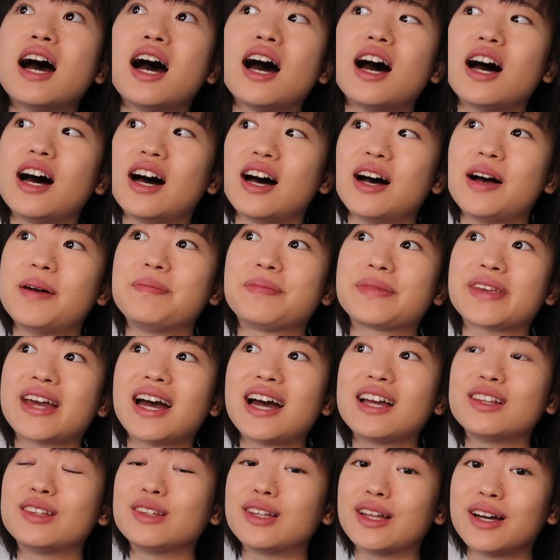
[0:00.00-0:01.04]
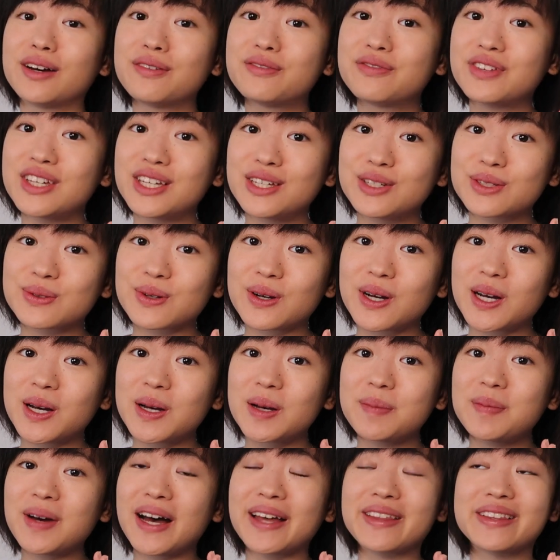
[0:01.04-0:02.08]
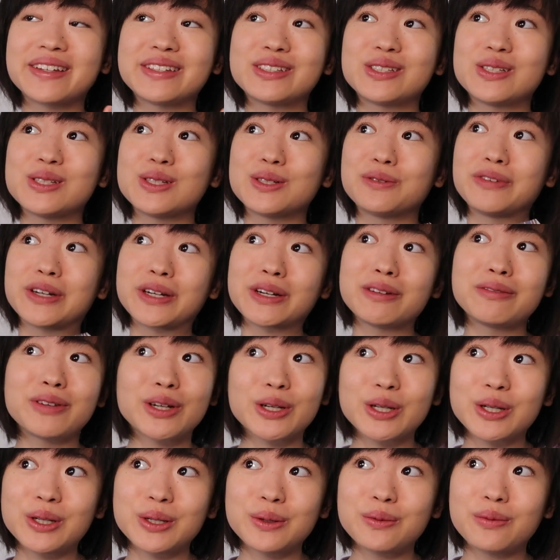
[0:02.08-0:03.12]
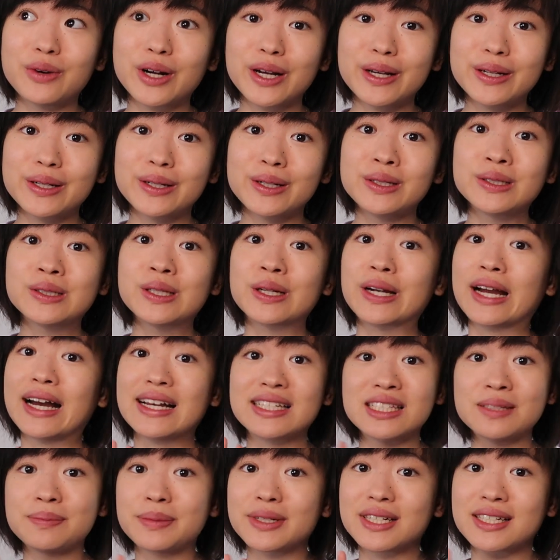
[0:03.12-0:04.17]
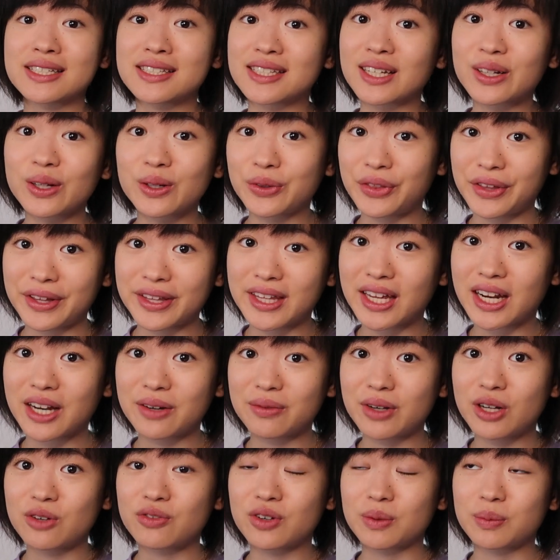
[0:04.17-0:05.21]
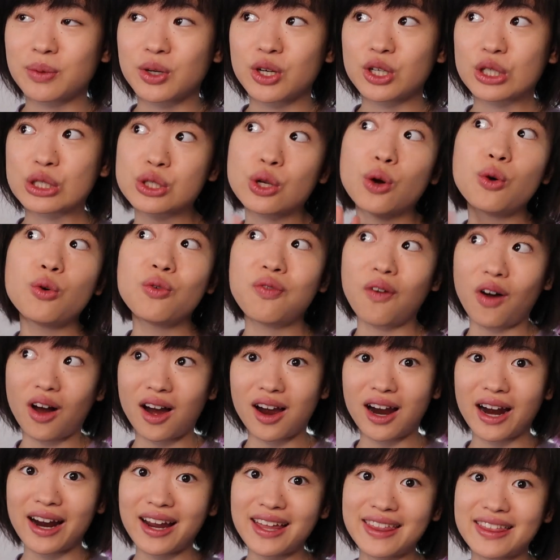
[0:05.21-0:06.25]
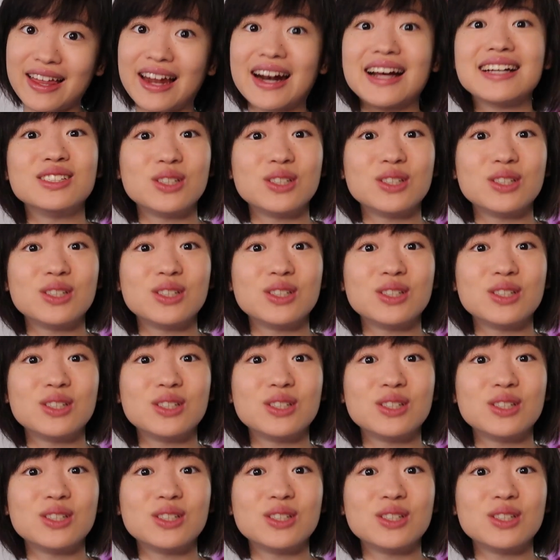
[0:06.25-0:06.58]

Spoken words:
I love V.E. Schwab. I think she's a very, very good writer. There hasn't been a single thing that I read from her so far that I